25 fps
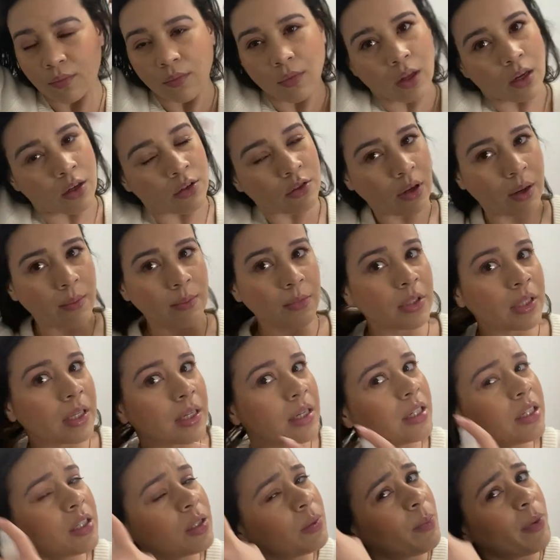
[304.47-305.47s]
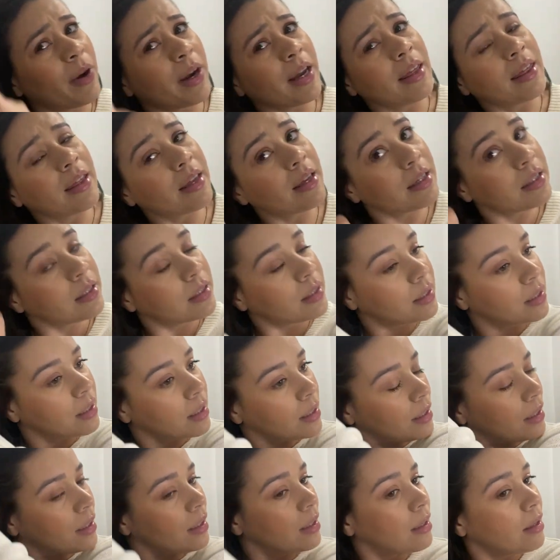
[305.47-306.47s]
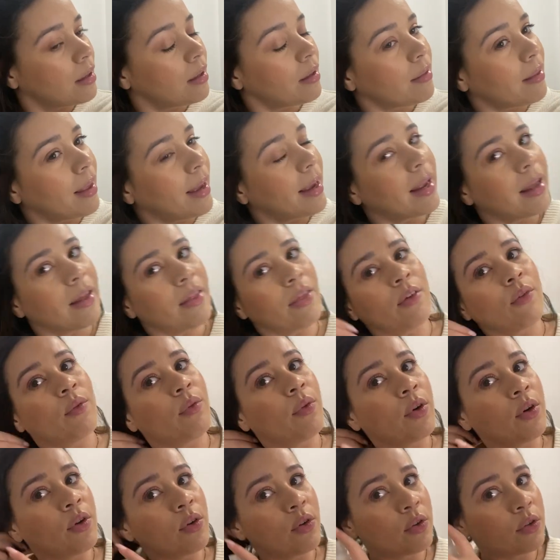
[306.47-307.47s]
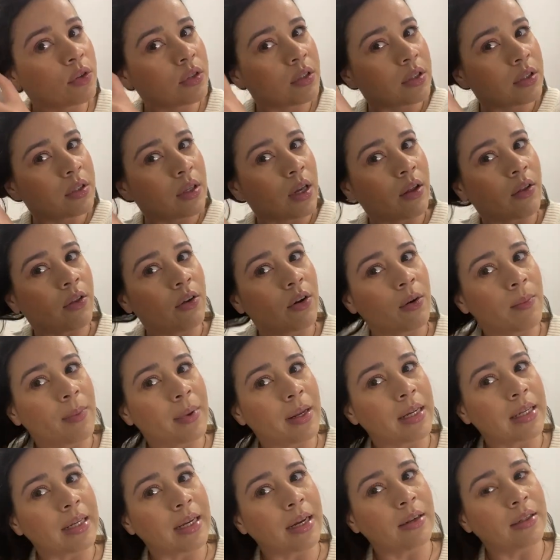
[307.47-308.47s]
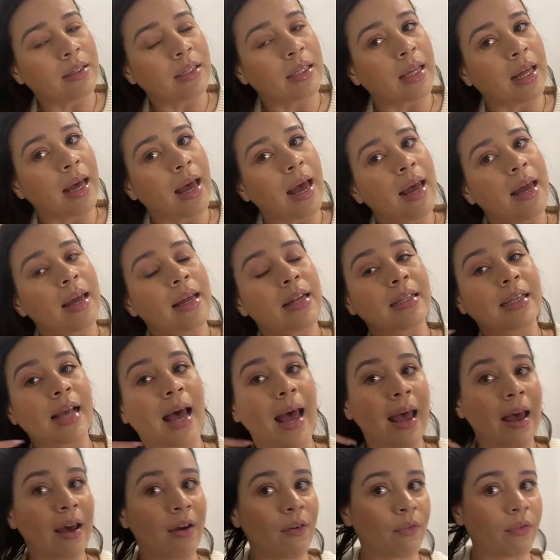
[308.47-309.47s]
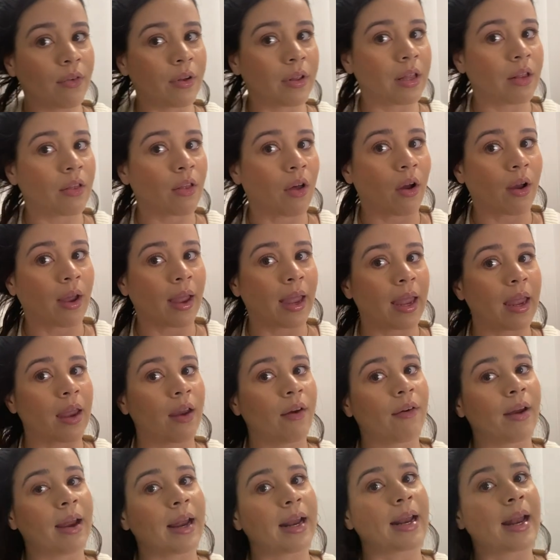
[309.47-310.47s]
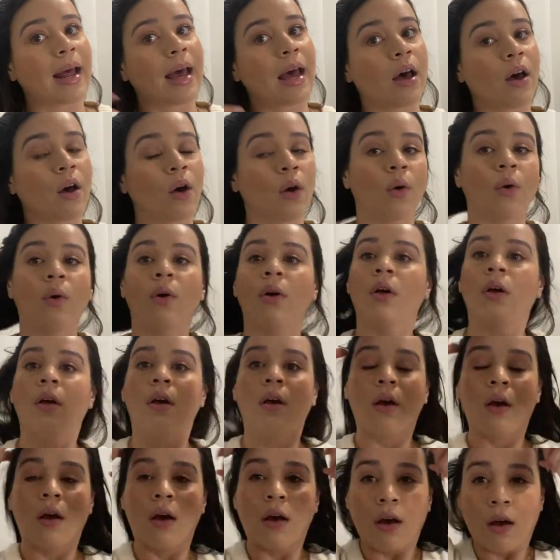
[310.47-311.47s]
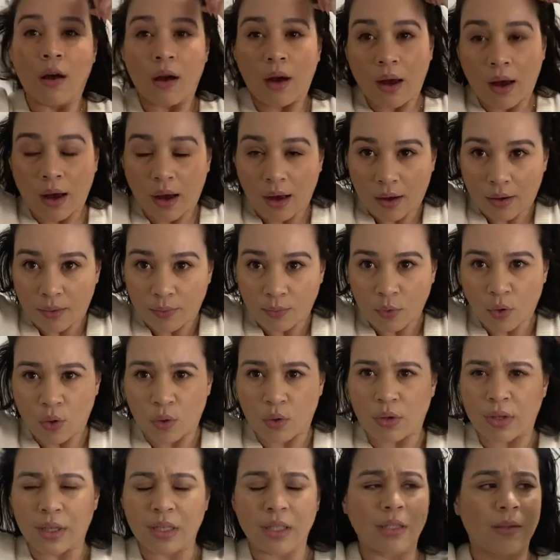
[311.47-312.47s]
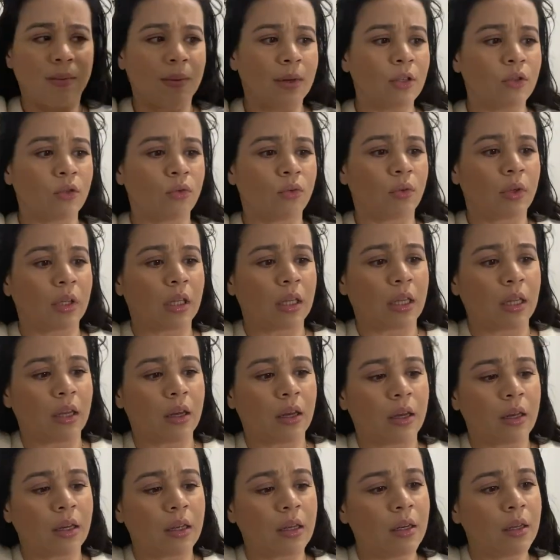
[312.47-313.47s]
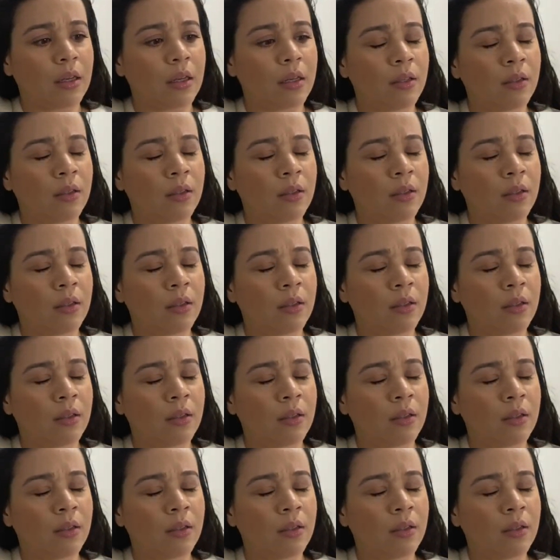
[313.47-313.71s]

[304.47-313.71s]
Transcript: So I'm just gonna spray this like in the roots, a little bit down to the ends. I have really long hair right now. Um, oh, this smells really good.